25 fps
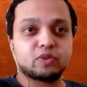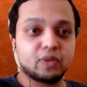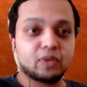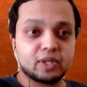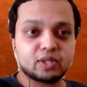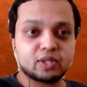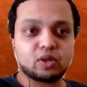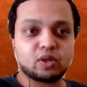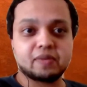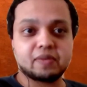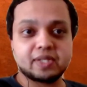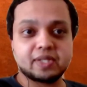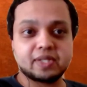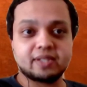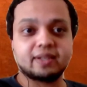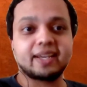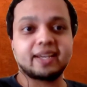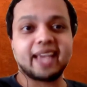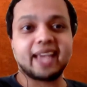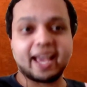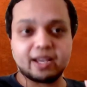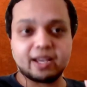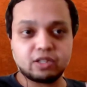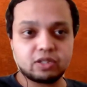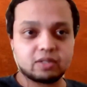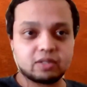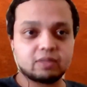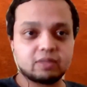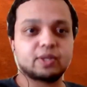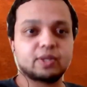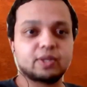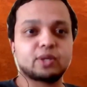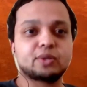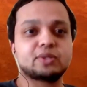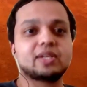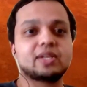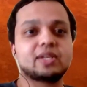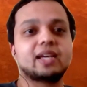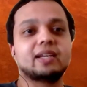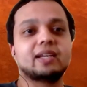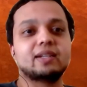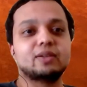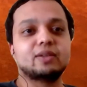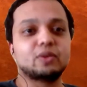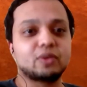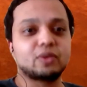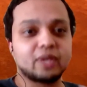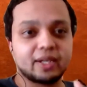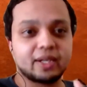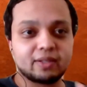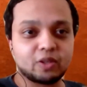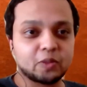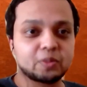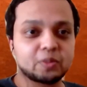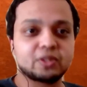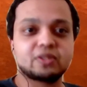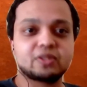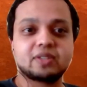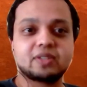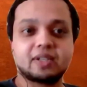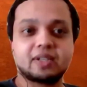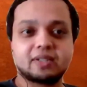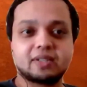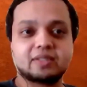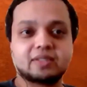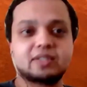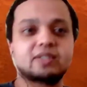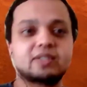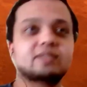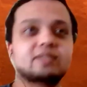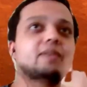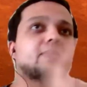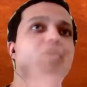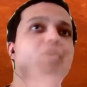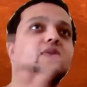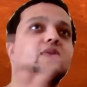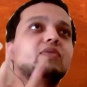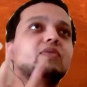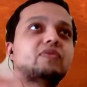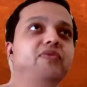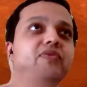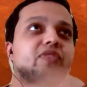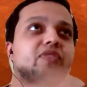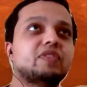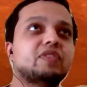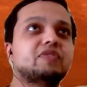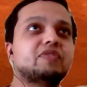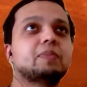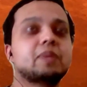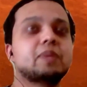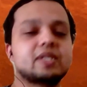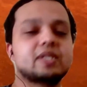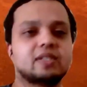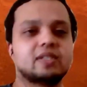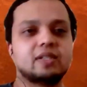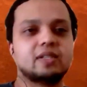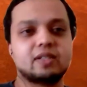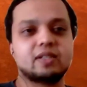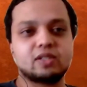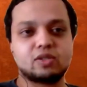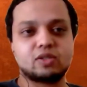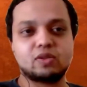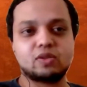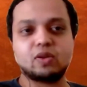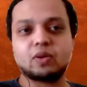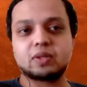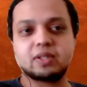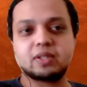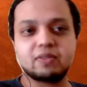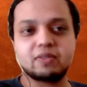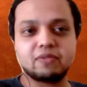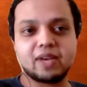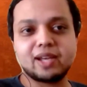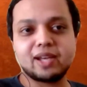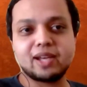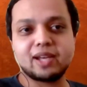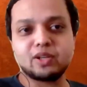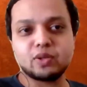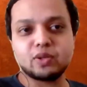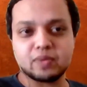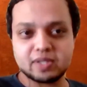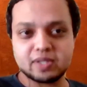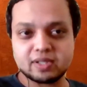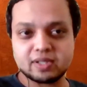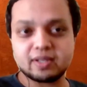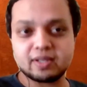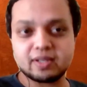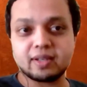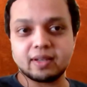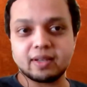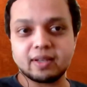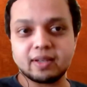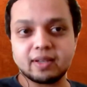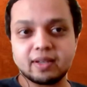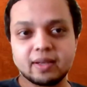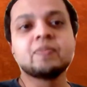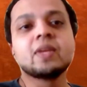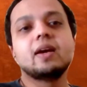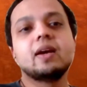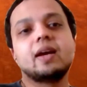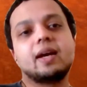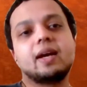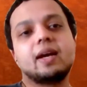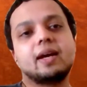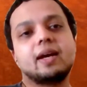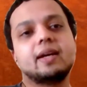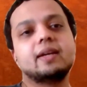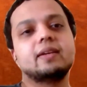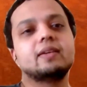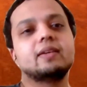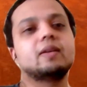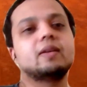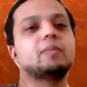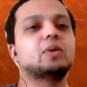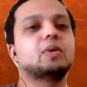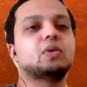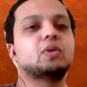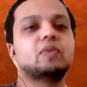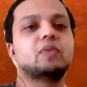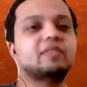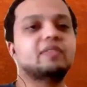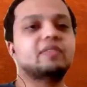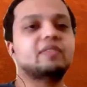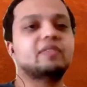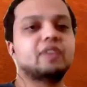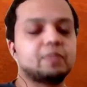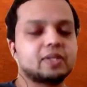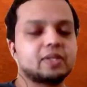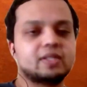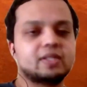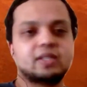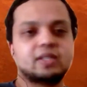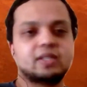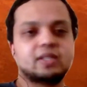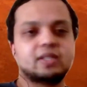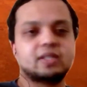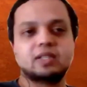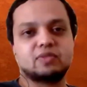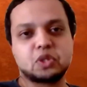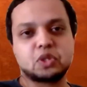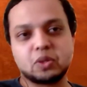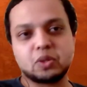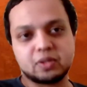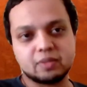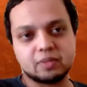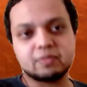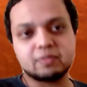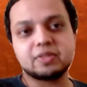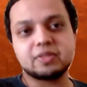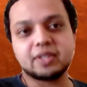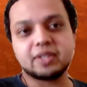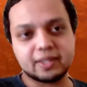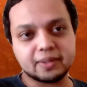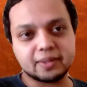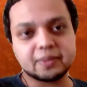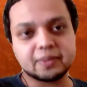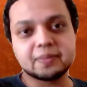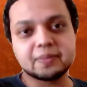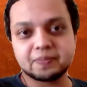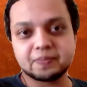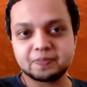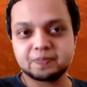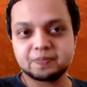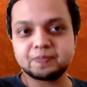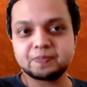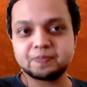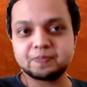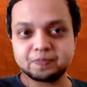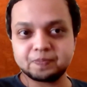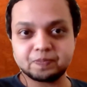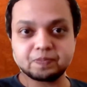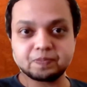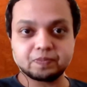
of my portfolio is always in cash because I look at option strategies. About 50% is long-term value investing, and about 25% is for short-term trading.